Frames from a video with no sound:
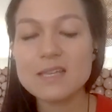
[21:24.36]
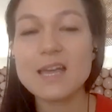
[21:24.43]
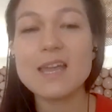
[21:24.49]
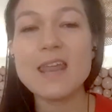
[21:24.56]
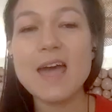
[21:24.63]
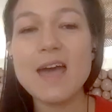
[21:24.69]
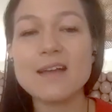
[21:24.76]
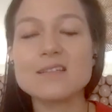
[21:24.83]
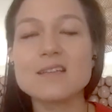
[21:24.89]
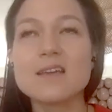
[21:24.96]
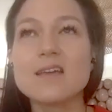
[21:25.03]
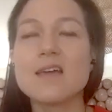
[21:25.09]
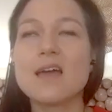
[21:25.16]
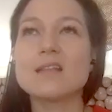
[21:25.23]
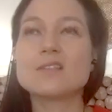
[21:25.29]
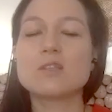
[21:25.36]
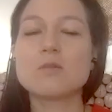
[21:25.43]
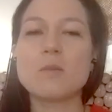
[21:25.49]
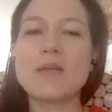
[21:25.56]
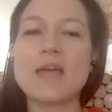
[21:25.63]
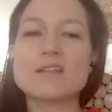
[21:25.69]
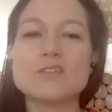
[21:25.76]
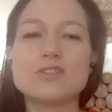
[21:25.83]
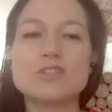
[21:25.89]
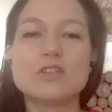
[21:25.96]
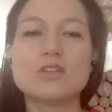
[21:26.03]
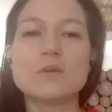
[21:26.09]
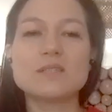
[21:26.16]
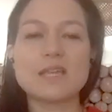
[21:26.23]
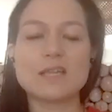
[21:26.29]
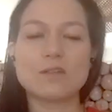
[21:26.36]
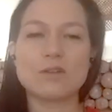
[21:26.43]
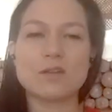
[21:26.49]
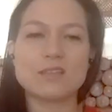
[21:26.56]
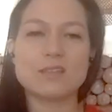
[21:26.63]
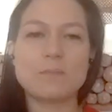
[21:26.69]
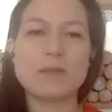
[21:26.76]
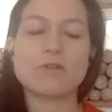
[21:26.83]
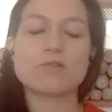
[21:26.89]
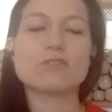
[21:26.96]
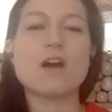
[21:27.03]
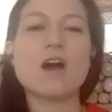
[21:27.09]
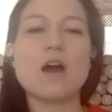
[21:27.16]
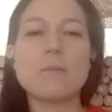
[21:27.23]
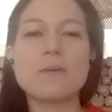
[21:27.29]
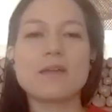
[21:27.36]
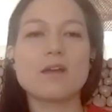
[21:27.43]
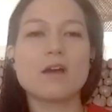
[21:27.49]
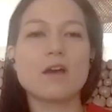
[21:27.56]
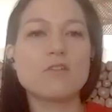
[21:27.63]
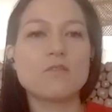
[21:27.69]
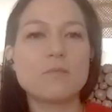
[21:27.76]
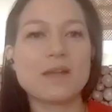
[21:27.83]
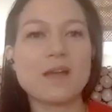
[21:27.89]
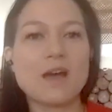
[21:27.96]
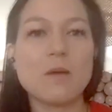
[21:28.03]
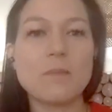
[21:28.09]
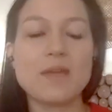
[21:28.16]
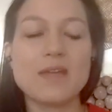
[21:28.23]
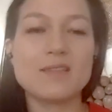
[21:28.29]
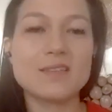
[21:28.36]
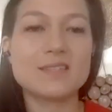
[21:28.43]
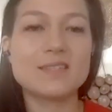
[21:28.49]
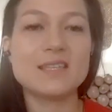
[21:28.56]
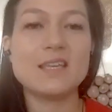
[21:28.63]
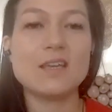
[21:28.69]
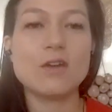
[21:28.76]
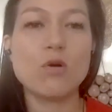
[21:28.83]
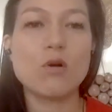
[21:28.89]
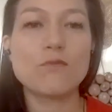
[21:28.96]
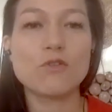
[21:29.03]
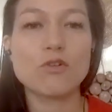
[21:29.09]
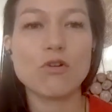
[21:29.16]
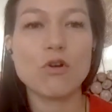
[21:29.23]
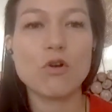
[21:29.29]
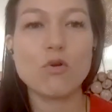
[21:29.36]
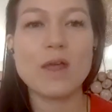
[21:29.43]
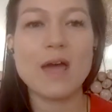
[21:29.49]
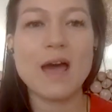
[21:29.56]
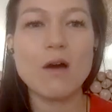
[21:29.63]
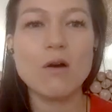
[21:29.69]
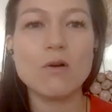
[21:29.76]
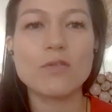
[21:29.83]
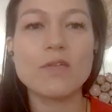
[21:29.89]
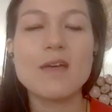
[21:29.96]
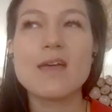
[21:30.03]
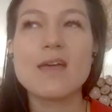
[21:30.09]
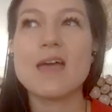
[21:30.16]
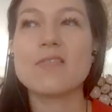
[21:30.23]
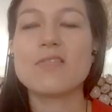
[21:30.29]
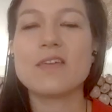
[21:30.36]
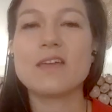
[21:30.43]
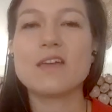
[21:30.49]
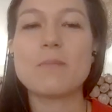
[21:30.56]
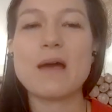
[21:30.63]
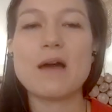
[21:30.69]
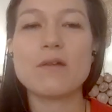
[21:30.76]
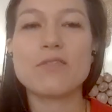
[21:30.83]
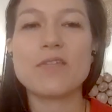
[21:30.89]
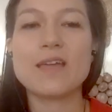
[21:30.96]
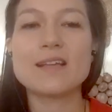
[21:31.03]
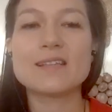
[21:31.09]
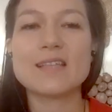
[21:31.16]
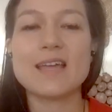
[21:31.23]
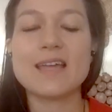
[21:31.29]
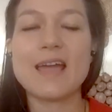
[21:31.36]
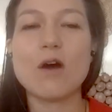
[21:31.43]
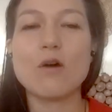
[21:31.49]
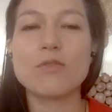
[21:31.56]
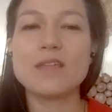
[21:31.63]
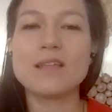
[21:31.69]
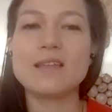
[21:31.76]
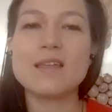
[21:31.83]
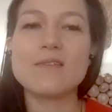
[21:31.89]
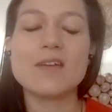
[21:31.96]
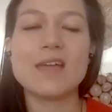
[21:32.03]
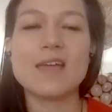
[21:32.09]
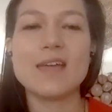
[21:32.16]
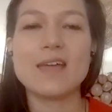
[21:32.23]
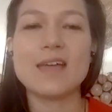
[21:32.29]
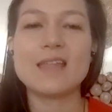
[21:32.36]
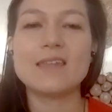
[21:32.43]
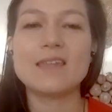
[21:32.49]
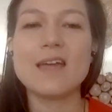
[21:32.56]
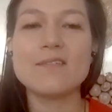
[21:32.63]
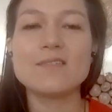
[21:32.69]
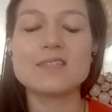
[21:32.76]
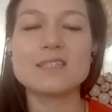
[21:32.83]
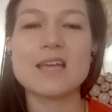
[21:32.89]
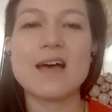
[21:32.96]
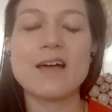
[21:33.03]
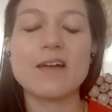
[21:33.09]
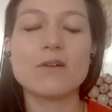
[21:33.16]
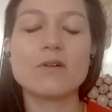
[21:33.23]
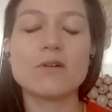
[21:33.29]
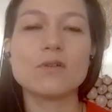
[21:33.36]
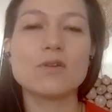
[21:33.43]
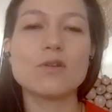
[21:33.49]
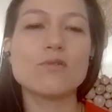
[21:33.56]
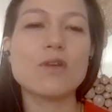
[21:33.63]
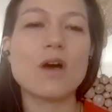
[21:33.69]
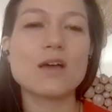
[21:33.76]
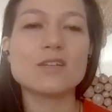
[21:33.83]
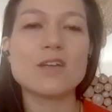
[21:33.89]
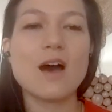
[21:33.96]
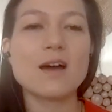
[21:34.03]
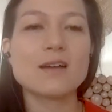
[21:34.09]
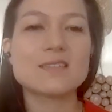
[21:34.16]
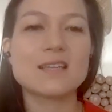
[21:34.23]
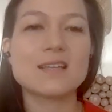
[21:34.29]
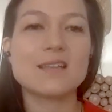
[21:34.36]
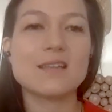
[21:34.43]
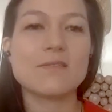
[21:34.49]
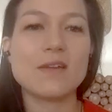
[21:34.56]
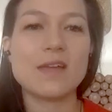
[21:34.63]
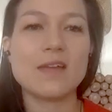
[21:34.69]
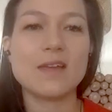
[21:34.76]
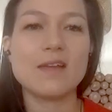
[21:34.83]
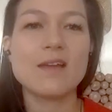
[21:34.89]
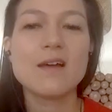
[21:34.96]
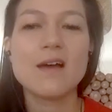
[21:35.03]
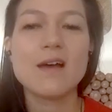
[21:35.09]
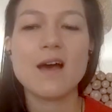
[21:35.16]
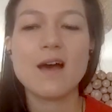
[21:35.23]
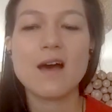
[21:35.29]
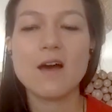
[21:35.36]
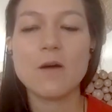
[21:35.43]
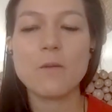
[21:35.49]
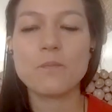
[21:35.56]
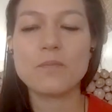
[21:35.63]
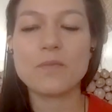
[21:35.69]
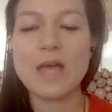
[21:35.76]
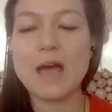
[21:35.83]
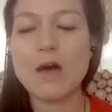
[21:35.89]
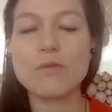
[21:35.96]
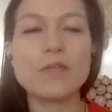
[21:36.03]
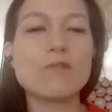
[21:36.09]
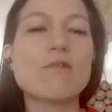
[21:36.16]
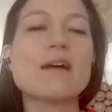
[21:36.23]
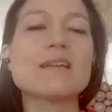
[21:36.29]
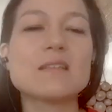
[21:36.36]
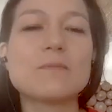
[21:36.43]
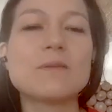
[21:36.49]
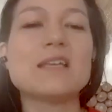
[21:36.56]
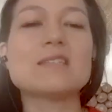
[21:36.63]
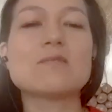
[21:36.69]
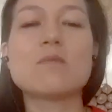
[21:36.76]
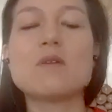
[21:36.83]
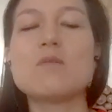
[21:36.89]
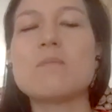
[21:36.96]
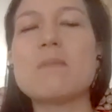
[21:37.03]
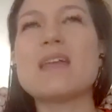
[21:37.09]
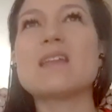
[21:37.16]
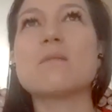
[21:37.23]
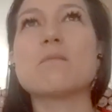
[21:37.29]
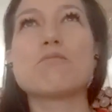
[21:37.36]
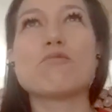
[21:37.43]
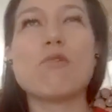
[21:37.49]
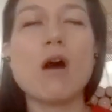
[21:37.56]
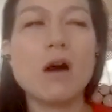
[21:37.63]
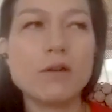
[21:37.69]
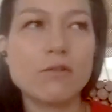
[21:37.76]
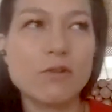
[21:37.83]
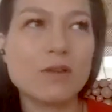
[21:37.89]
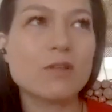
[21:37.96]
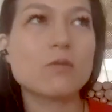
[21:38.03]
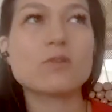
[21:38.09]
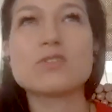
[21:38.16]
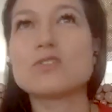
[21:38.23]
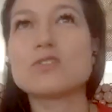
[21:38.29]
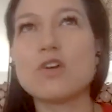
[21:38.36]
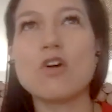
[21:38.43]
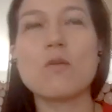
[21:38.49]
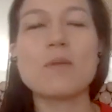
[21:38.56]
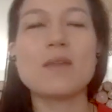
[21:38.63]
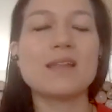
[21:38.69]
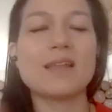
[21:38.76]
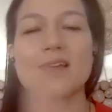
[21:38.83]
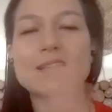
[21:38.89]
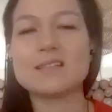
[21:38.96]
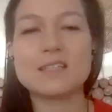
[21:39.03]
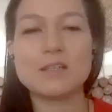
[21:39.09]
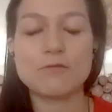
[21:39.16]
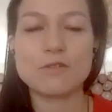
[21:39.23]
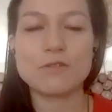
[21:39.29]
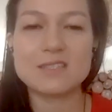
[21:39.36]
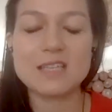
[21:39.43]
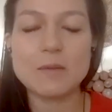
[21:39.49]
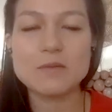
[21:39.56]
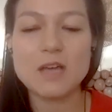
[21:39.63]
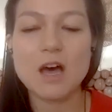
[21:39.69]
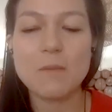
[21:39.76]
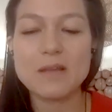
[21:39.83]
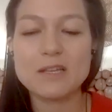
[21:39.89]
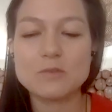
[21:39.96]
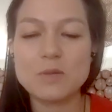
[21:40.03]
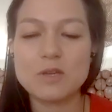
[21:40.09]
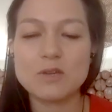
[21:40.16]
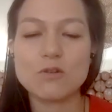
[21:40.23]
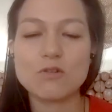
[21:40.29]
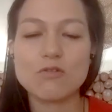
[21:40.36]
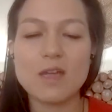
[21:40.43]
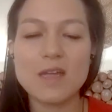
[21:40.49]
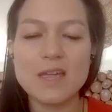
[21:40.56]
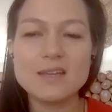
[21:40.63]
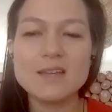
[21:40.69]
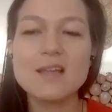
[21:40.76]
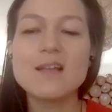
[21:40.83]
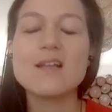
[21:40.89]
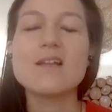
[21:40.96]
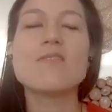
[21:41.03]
connect. And so what we had to do is like look at the bigger topic of becoming the C E O of your own health and think about things like healthy living and lifestyle, you know, non-toxic living, um, healthy recipes. And we made it broader. And there were so many like different subtopics we could create.